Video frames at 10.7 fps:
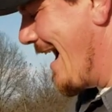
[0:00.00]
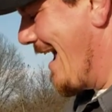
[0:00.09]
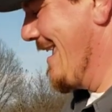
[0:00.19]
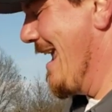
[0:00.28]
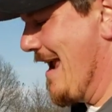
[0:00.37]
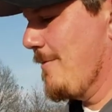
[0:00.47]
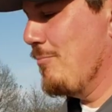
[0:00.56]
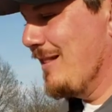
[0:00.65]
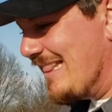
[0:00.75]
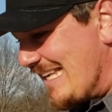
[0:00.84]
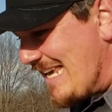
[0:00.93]
I can't
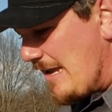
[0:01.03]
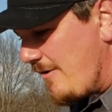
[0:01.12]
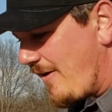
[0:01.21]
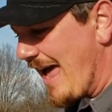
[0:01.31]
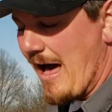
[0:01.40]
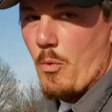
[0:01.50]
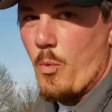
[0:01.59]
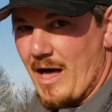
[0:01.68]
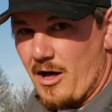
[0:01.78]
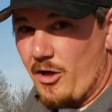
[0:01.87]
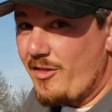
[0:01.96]
believe how
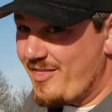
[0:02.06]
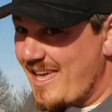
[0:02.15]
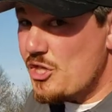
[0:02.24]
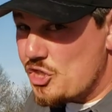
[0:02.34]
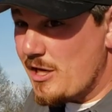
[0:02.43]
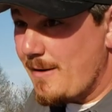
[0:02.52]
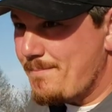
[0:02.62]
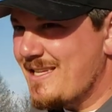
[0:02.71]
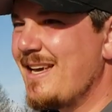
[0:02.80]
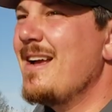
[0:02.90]
well they shipped.